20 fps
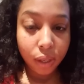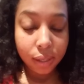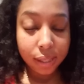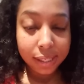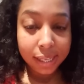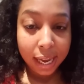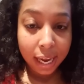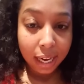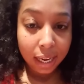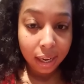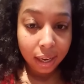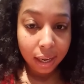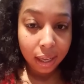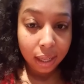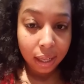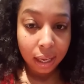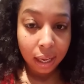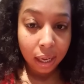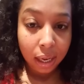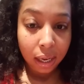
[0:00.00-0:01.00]

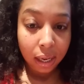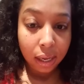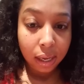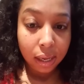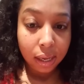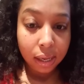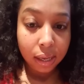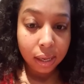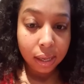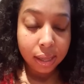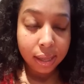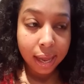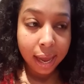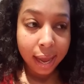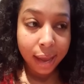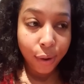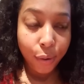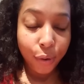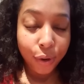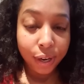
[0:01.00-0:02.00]
technically,
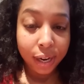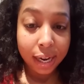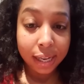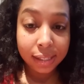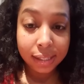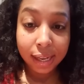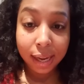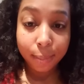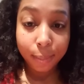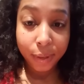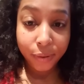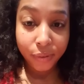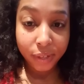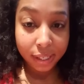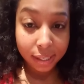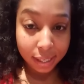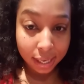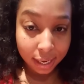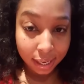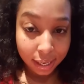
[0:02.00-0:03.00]
that order has not been
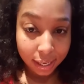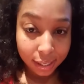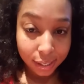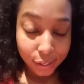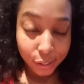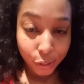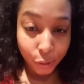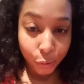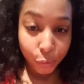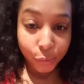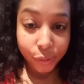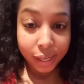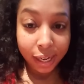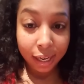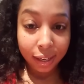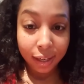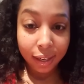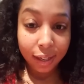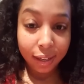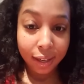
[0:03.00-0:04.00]
rescinded. So,
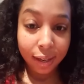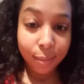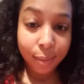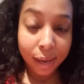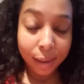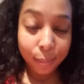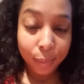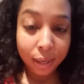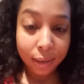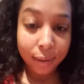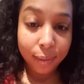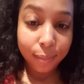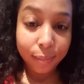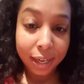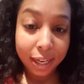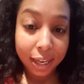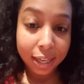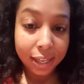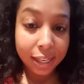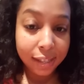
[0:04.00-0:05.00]
technically, by me
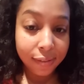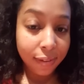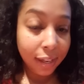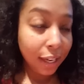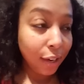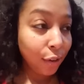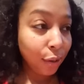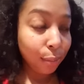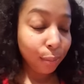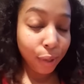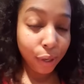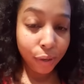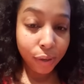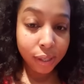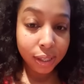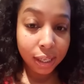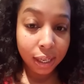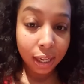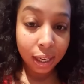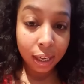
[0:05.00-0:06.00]
making this video and
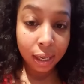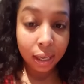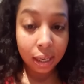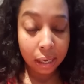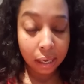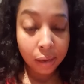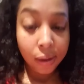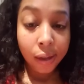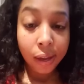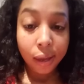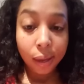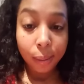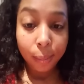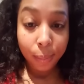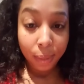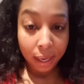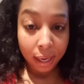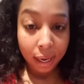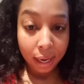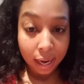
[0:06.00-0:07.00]
posting it,
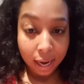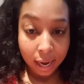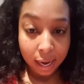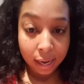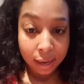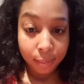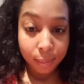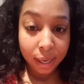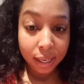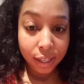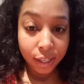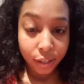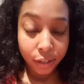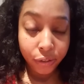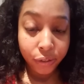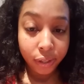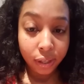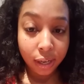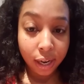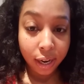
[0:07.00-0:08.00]
me and my
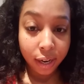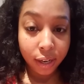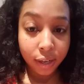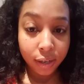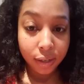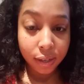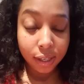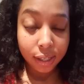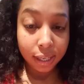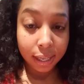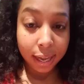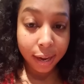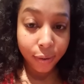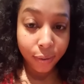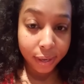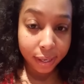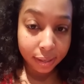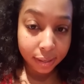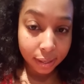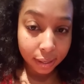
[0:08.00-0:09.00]
children are still at
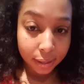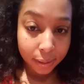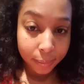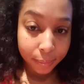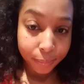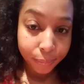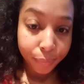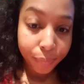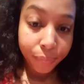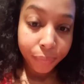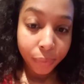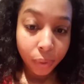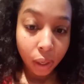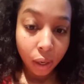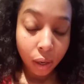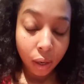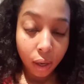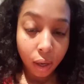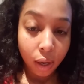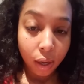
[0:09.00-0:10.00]
risk.
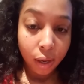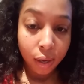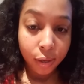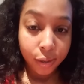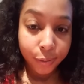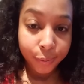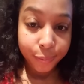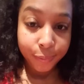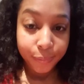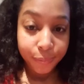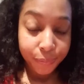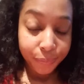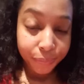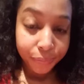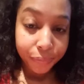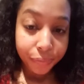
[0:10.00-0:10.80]
Um,